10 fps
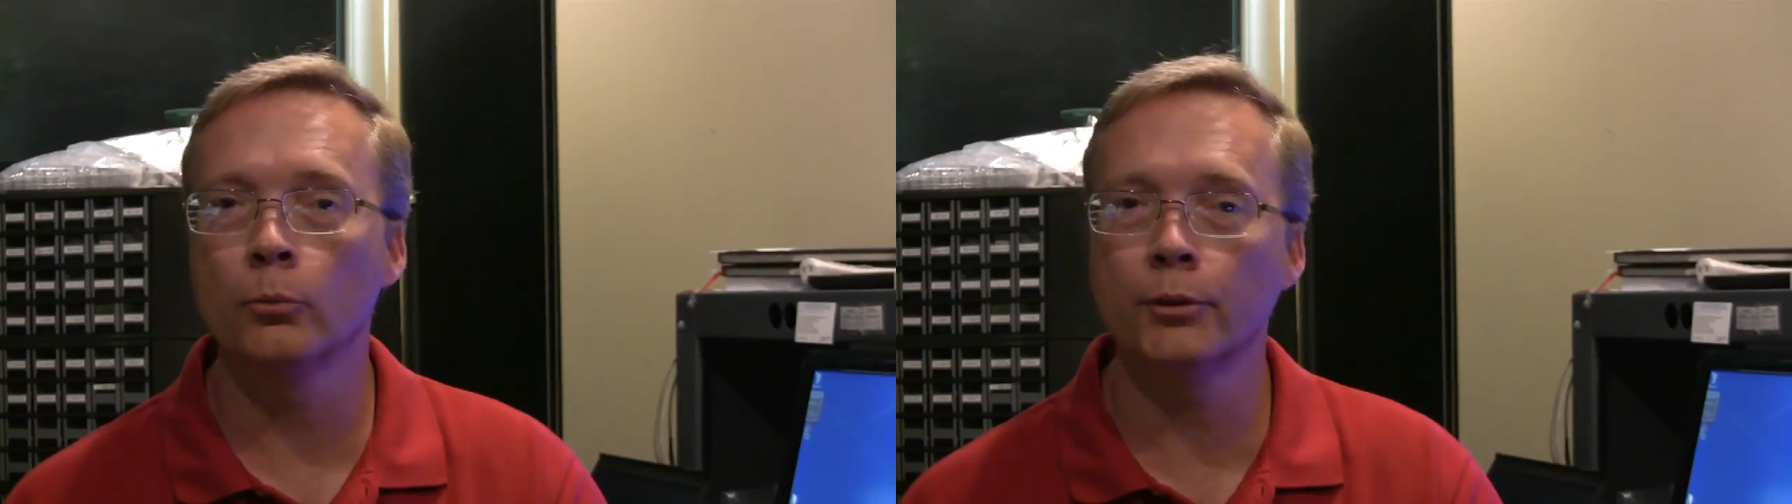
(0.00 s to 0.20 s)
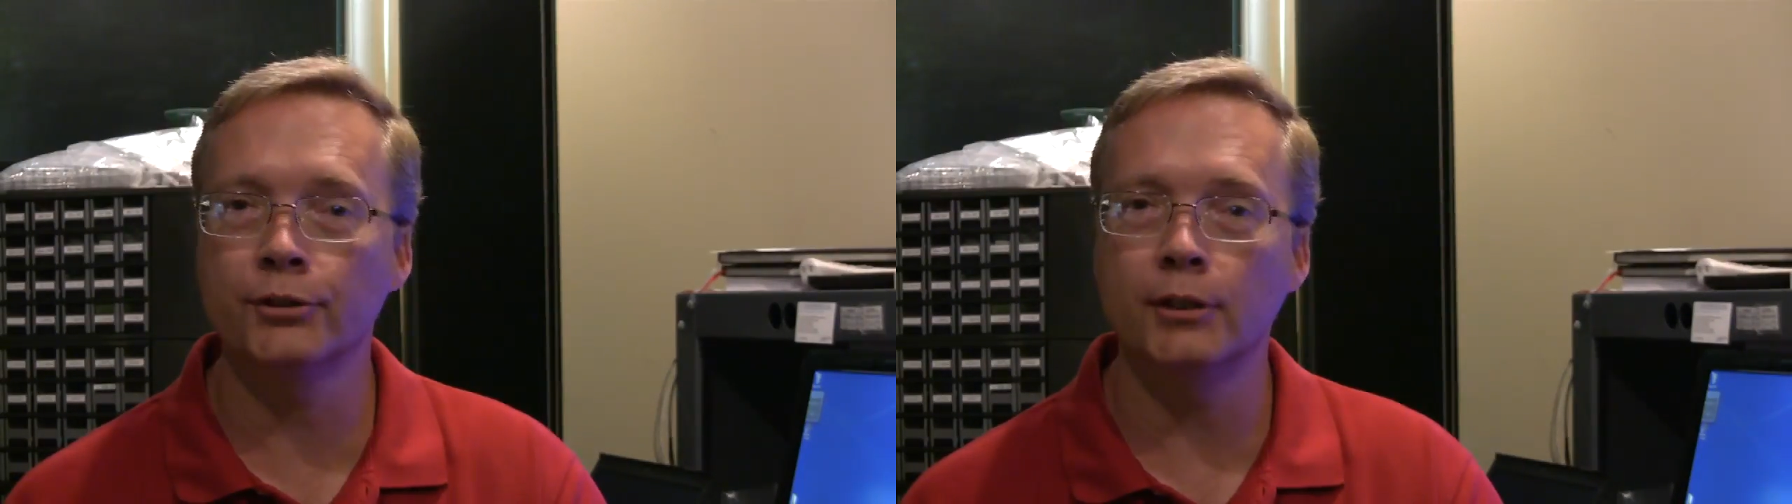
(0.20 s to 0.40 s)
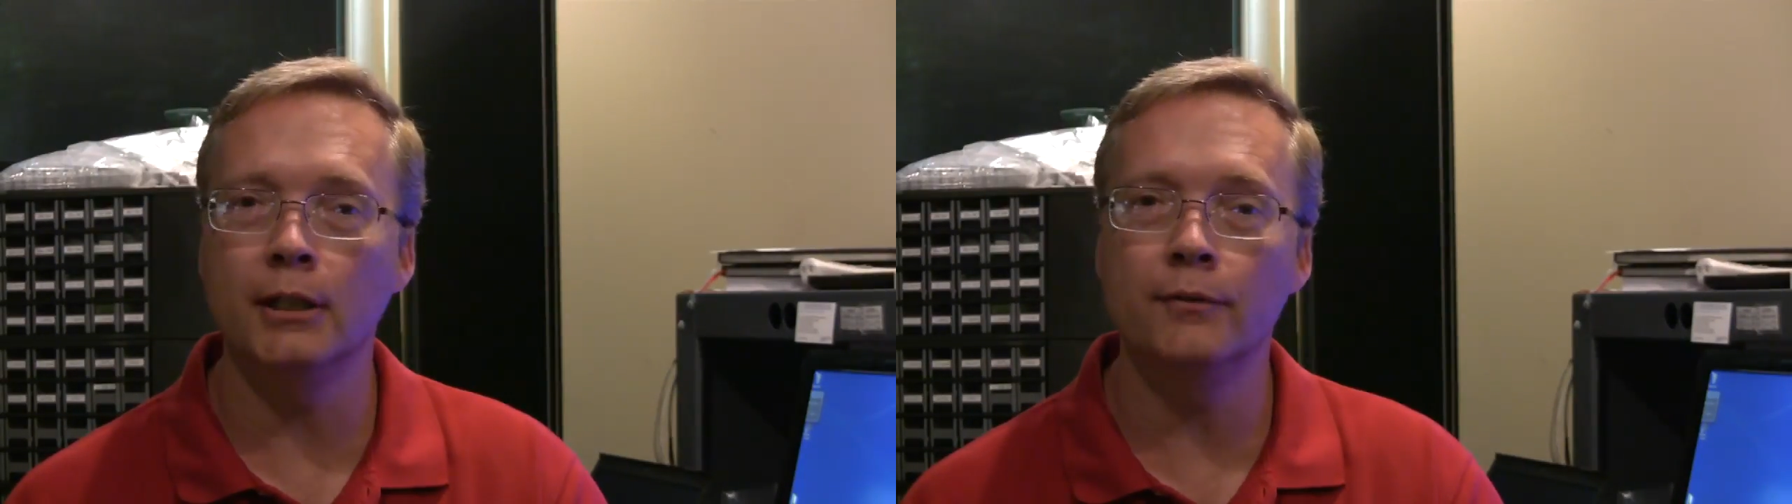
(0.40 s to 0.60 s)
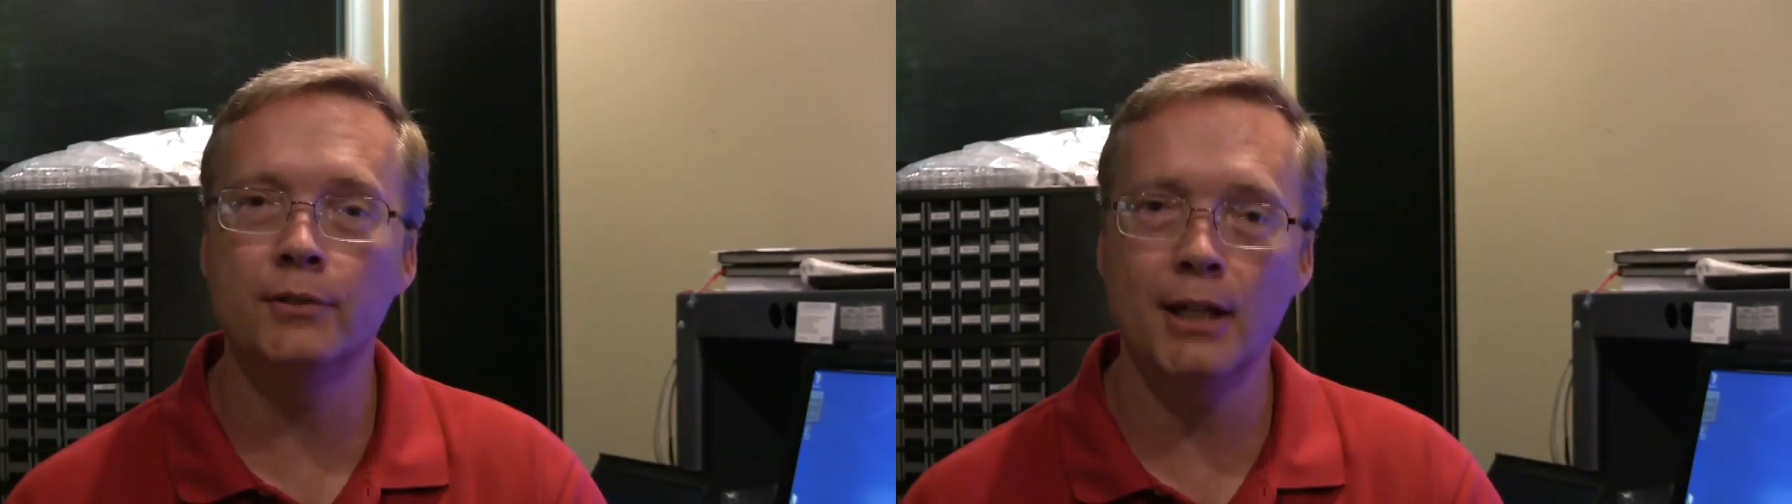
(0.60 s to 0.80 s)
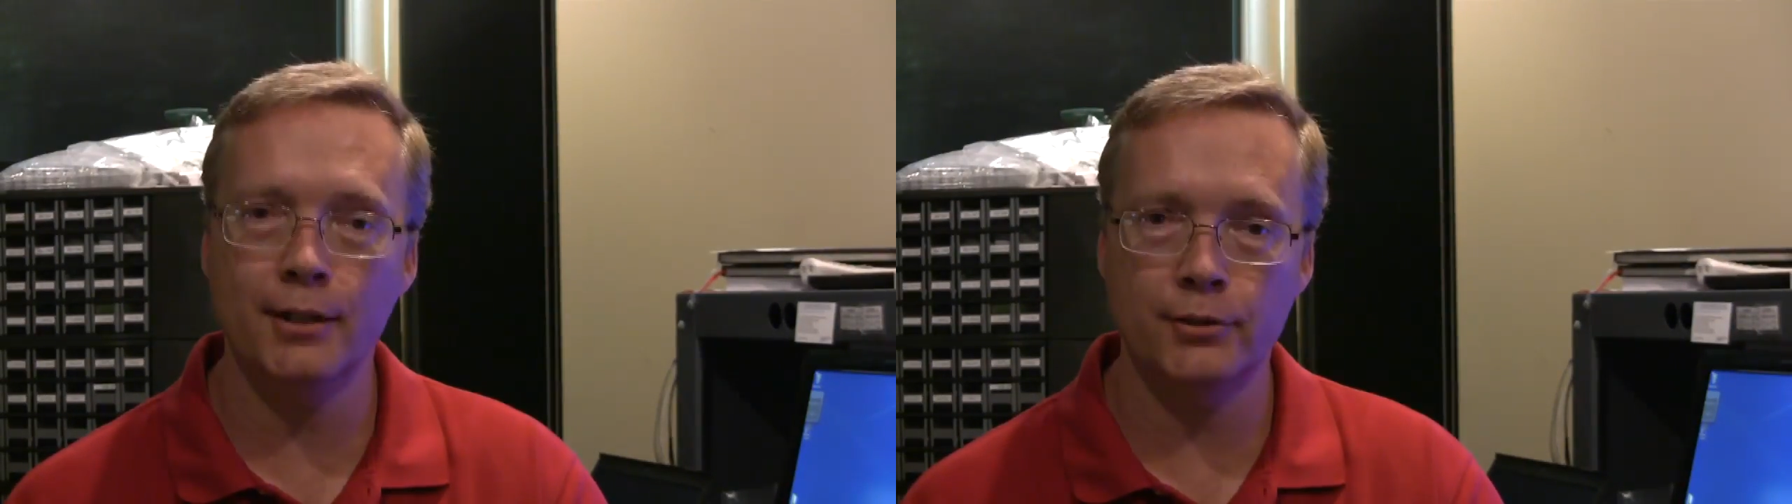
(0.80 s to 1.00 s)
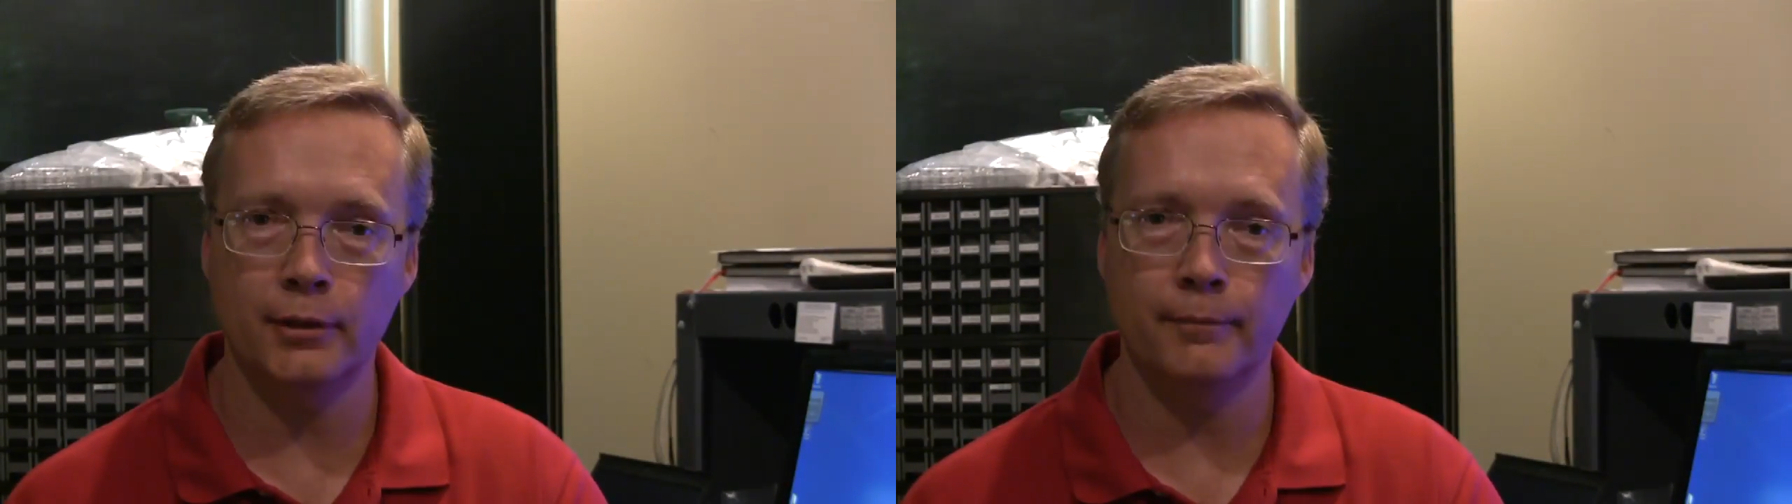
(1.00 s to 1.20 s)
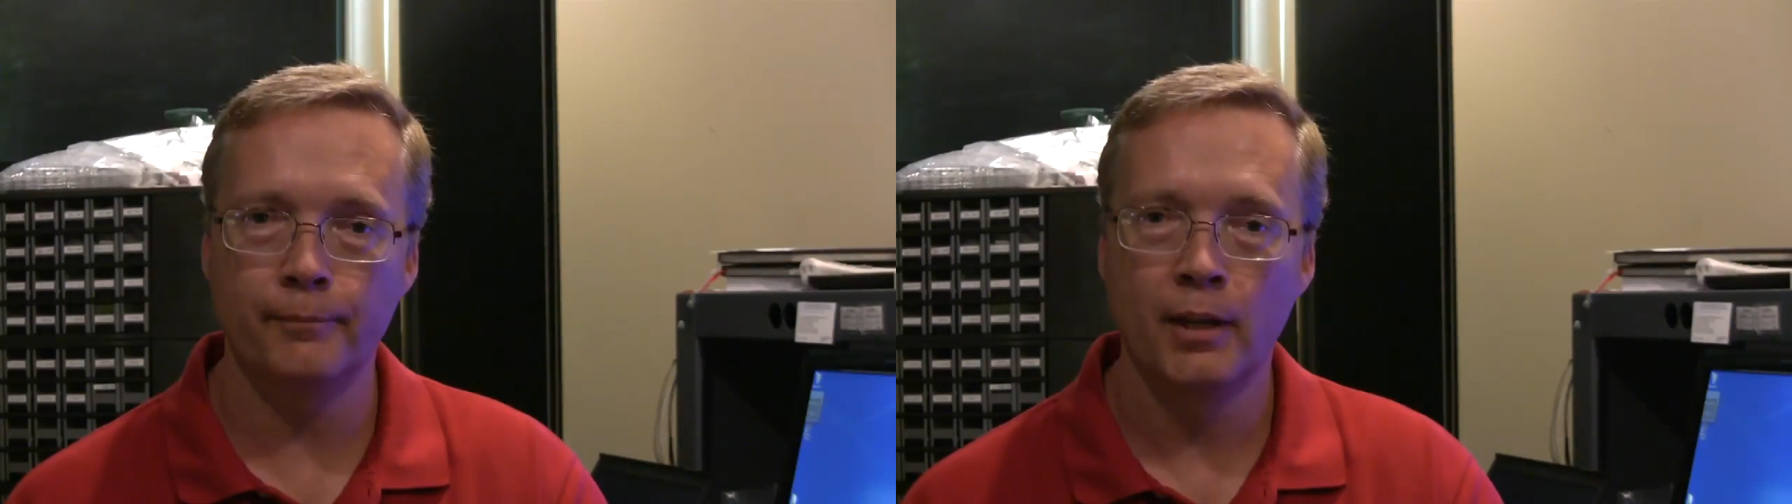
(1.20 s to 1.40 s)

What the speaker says: receive testing.